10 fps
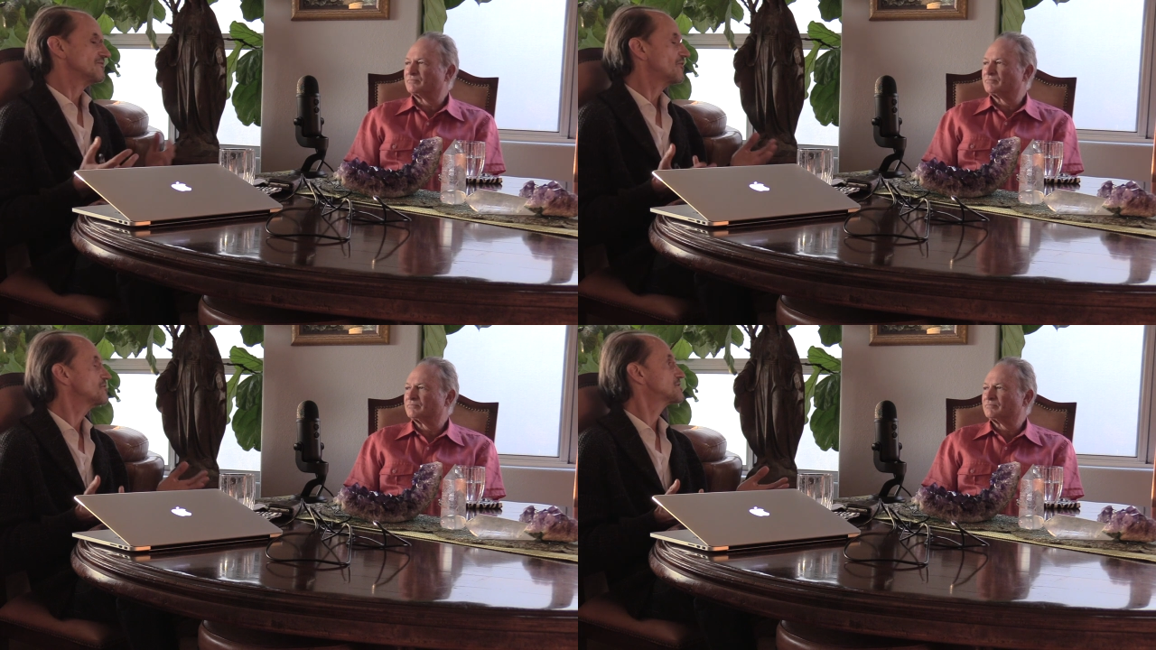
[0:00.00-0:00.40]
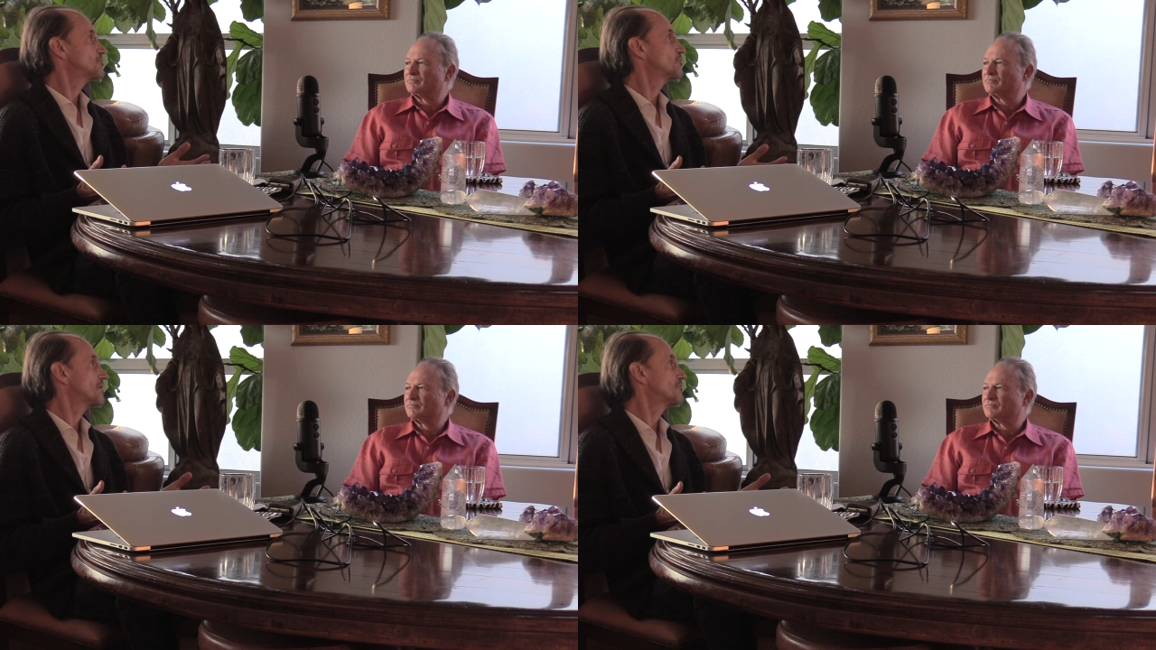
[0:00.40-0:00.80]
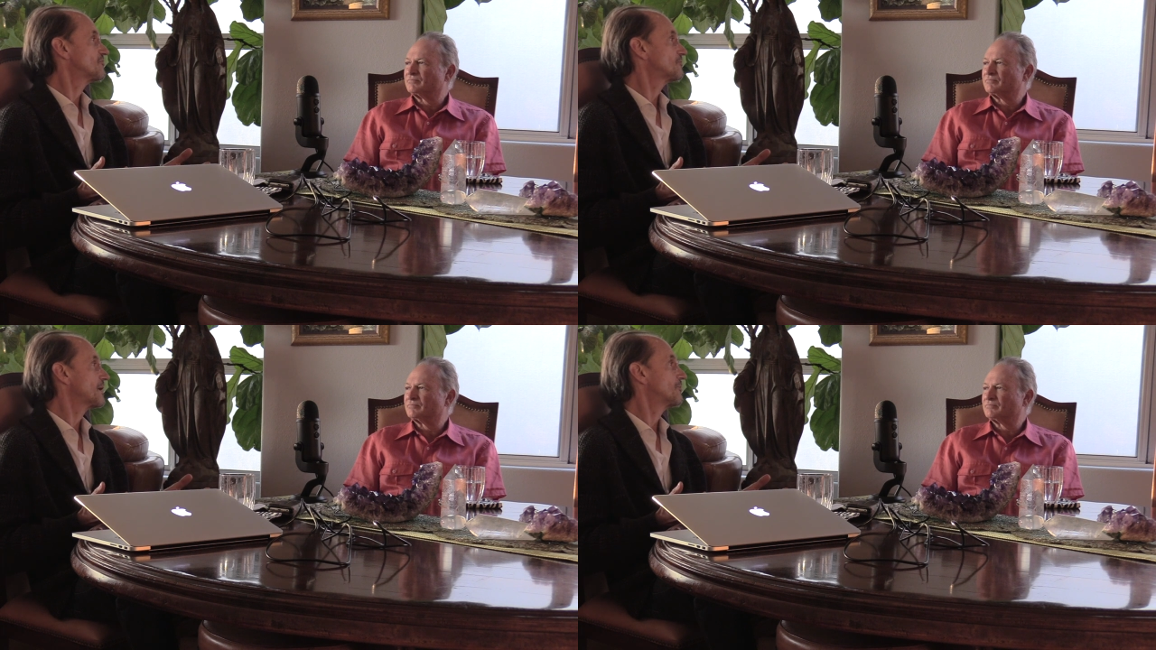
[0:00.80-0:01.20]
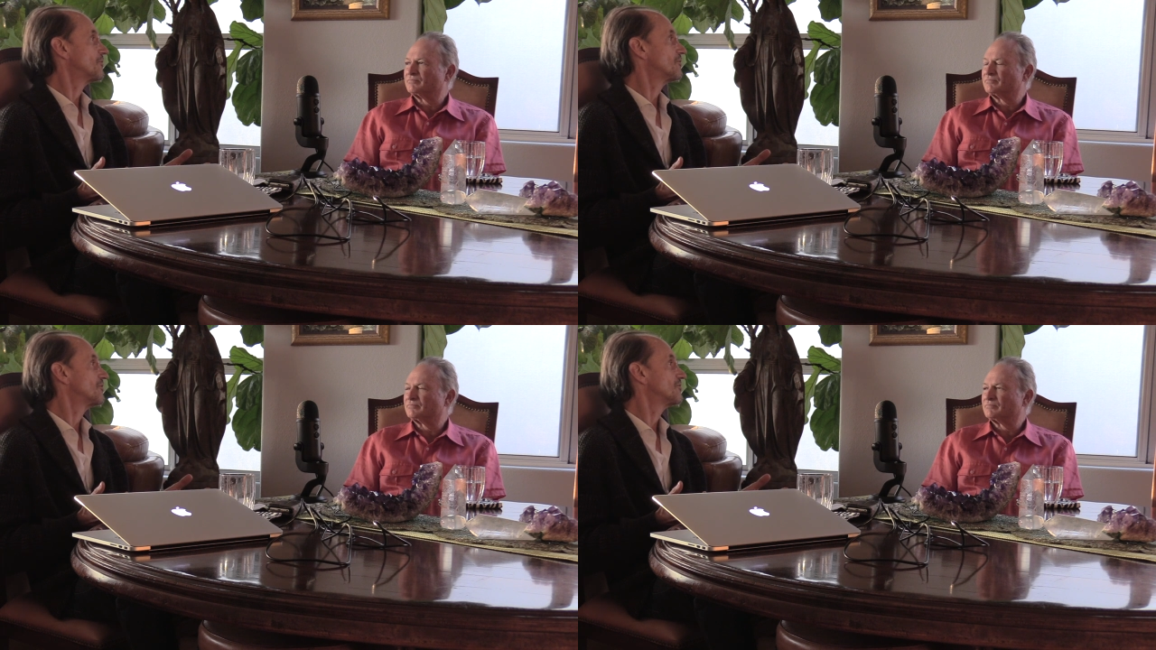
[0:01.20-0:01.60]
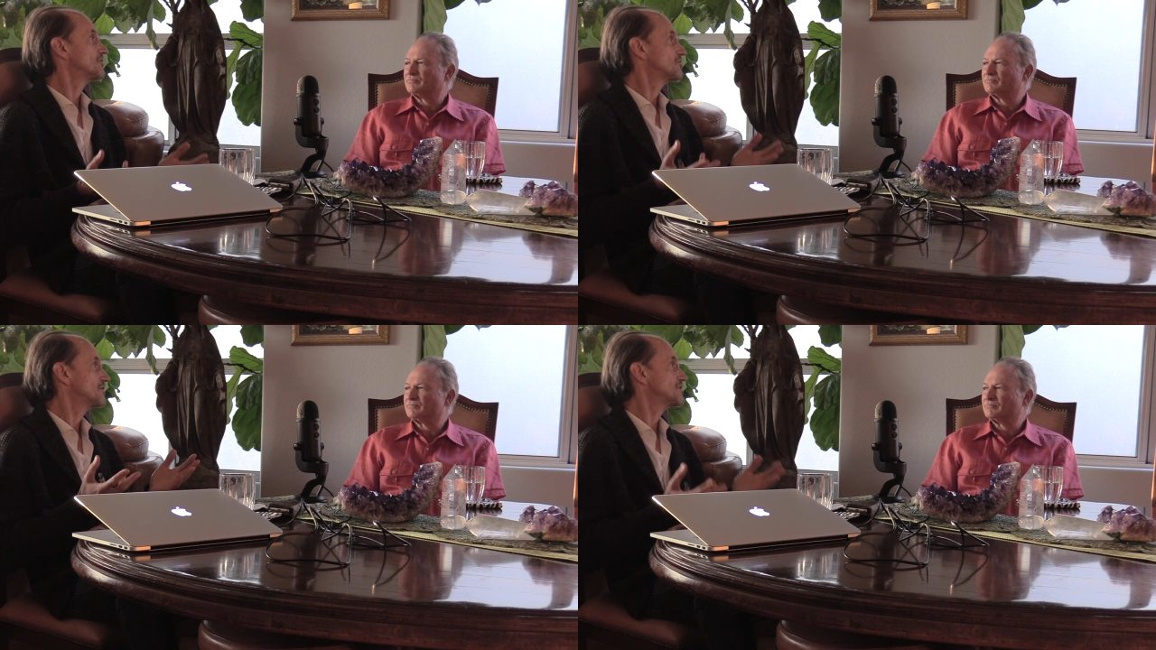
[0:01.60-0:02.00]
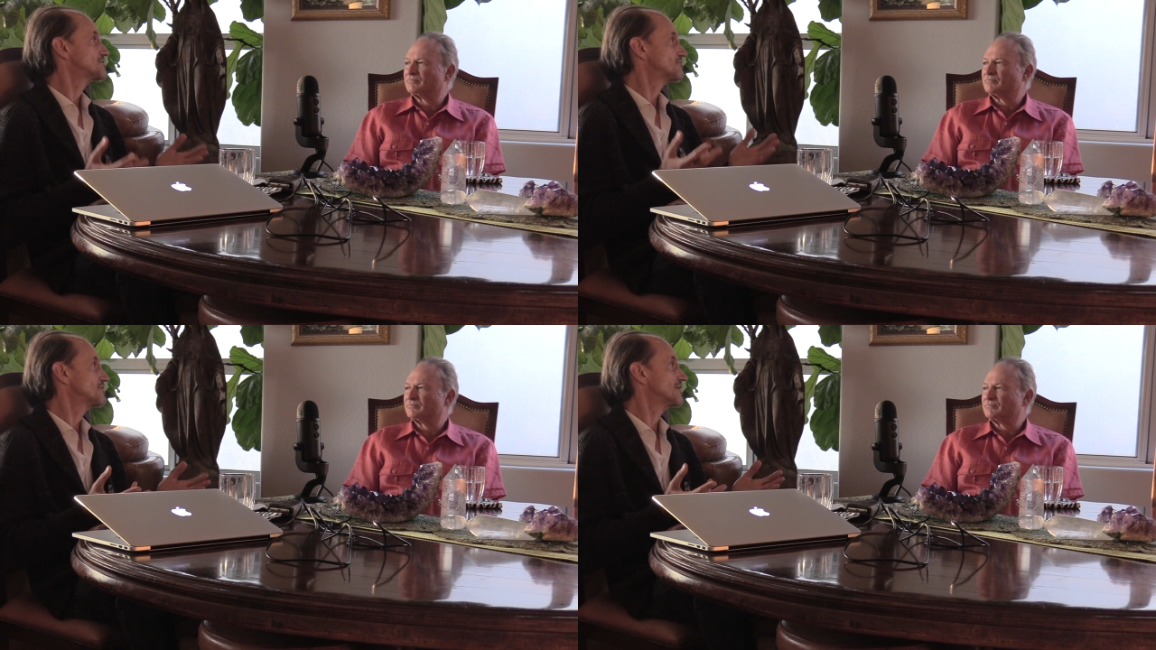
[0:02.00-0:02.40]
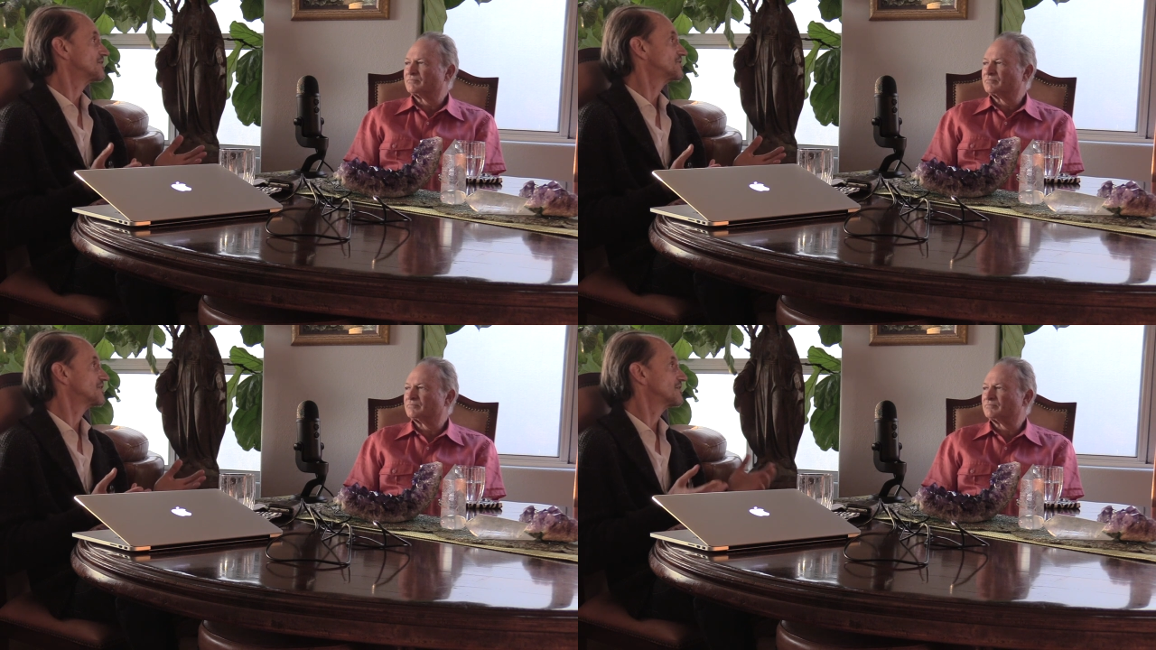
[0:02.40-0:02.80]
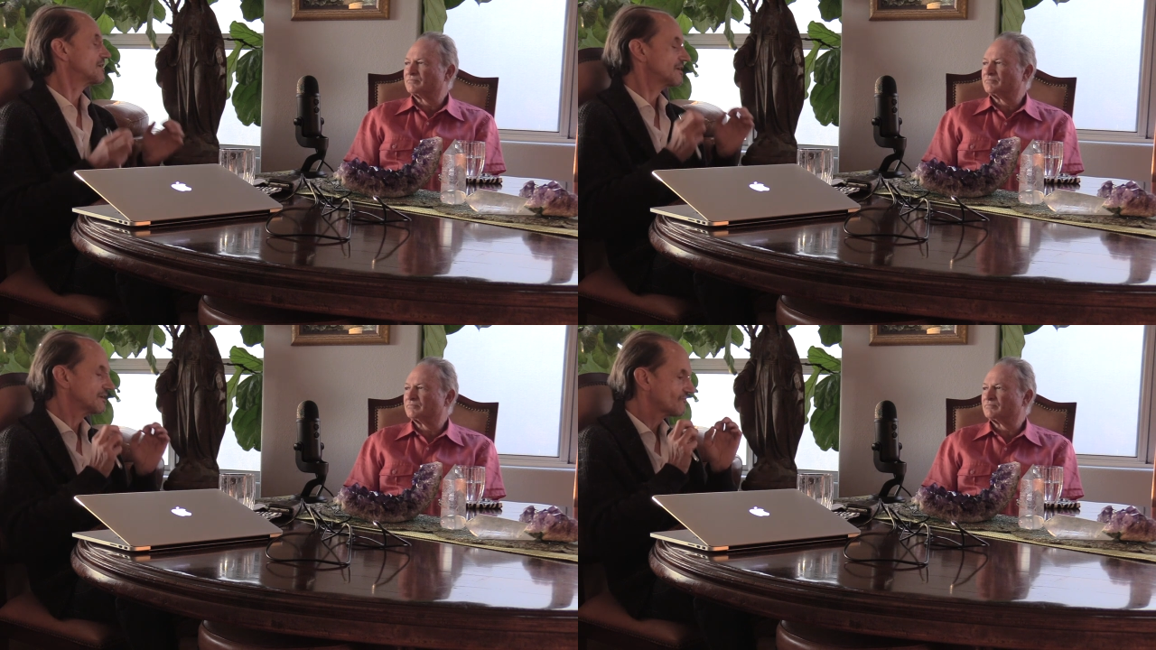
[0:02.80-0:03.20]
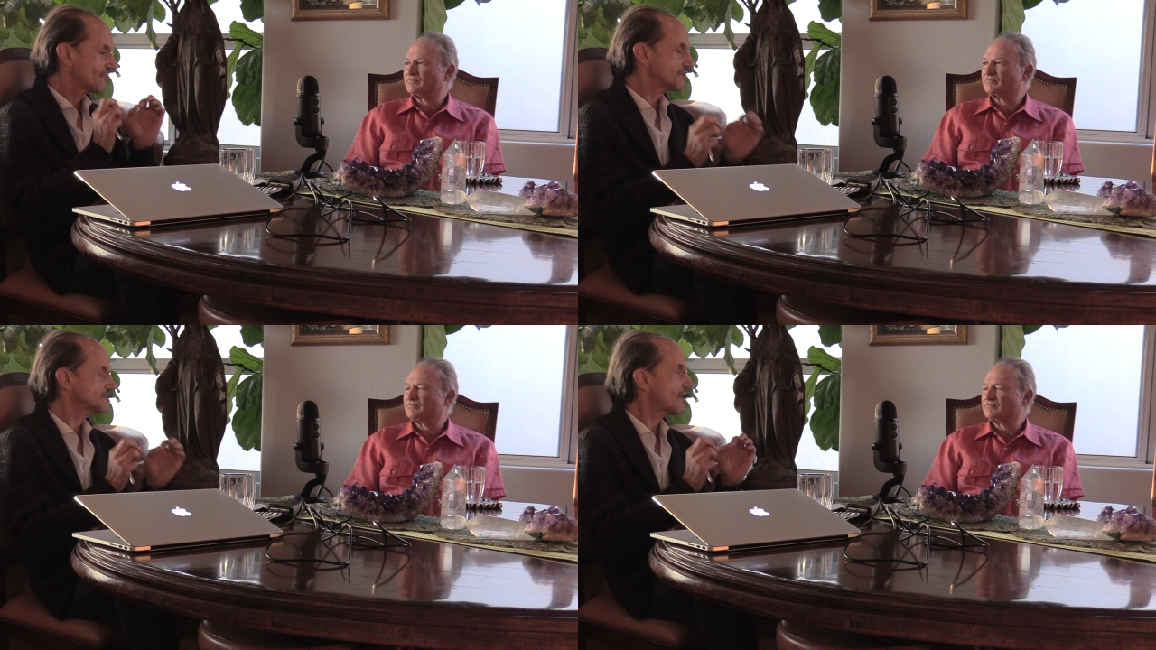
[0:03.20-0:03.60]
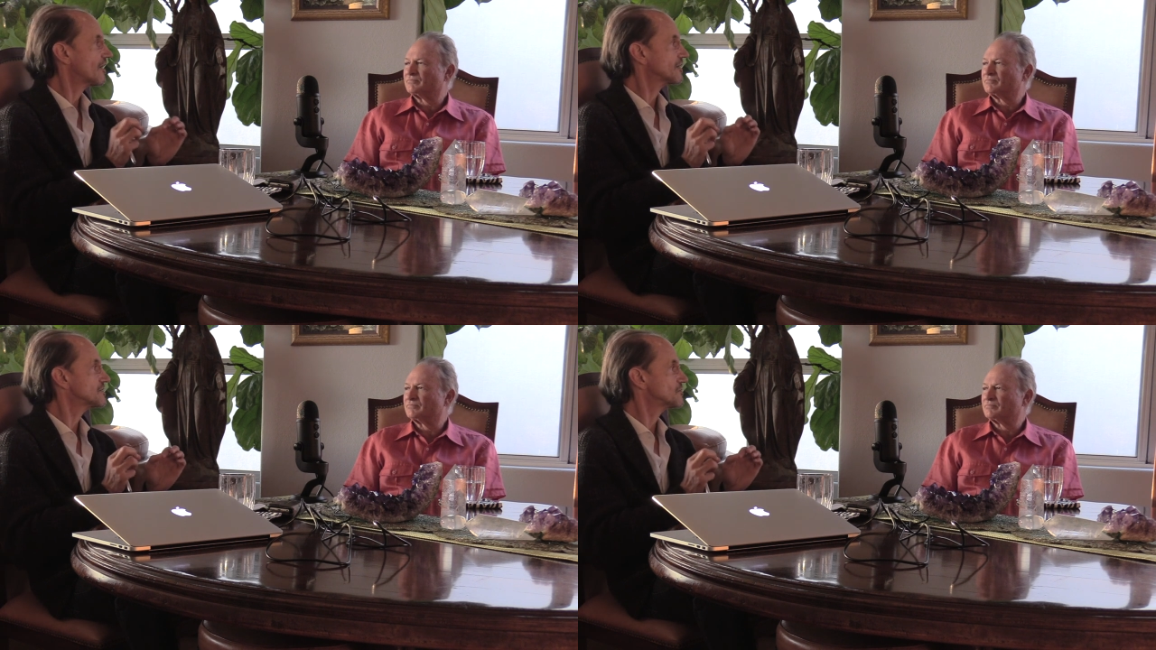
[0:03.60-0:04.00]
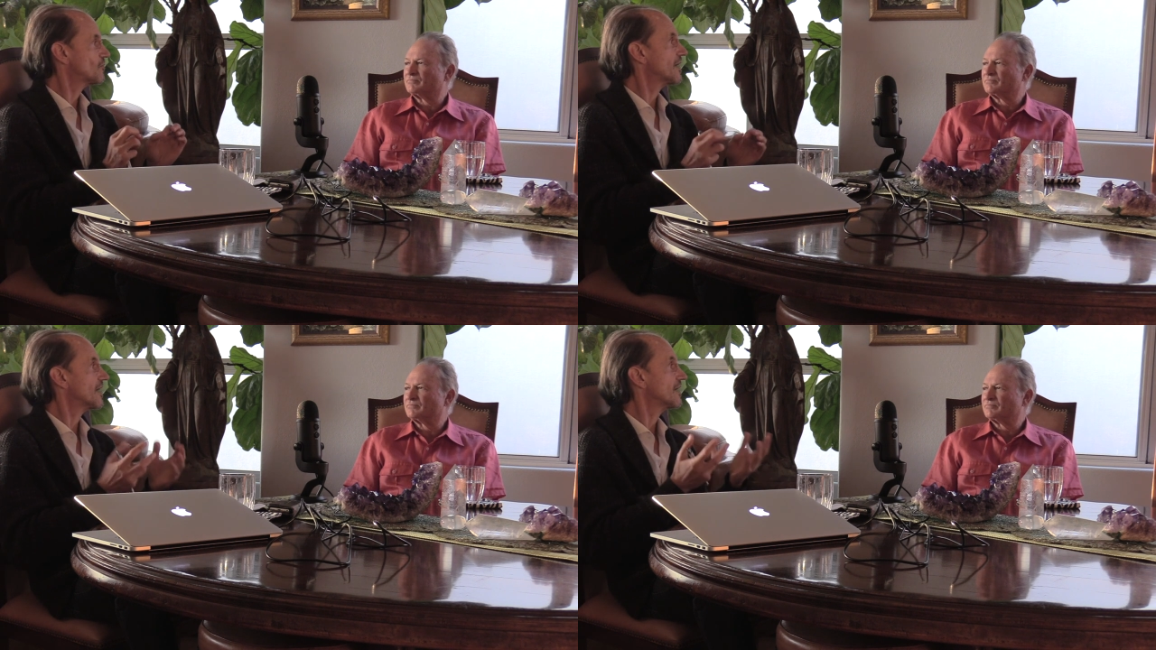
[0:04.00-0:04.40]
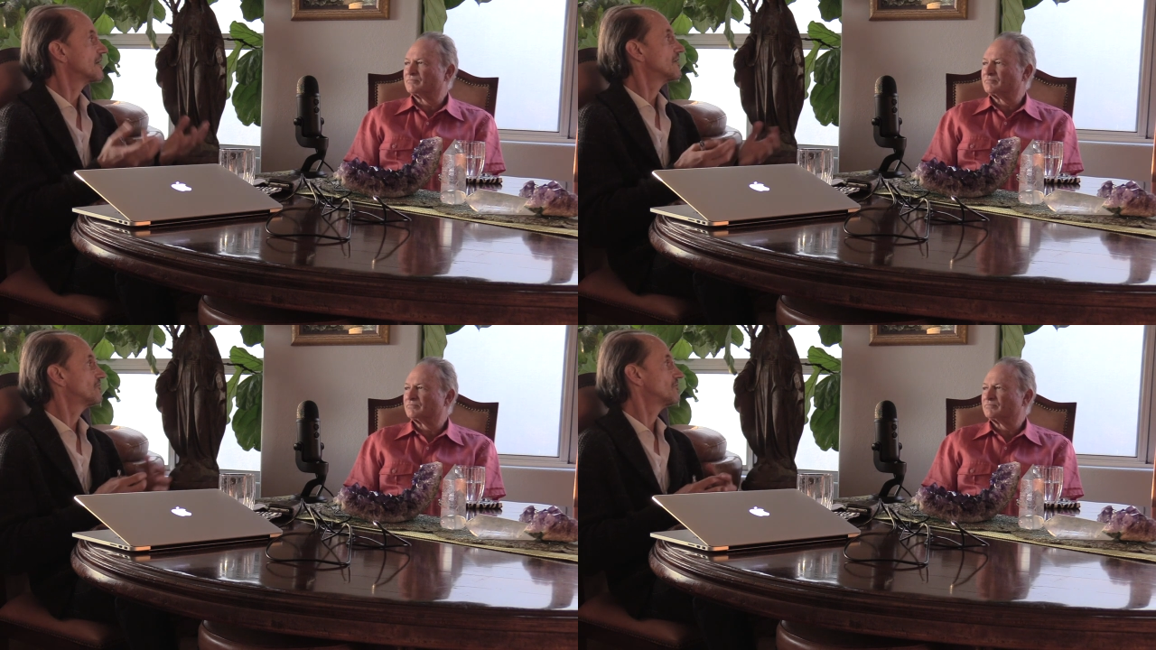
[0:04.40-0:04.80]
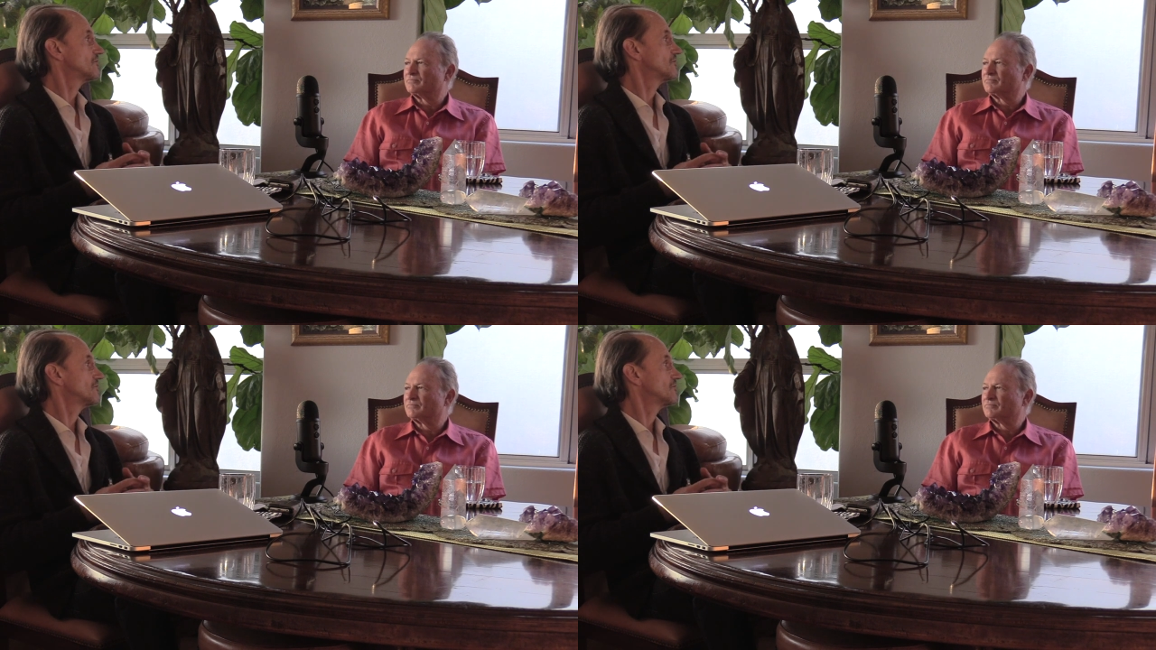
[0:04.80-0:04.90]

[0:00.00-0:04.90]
Speaker 1: It's a very small number of people that you need to reach and in a very targeted way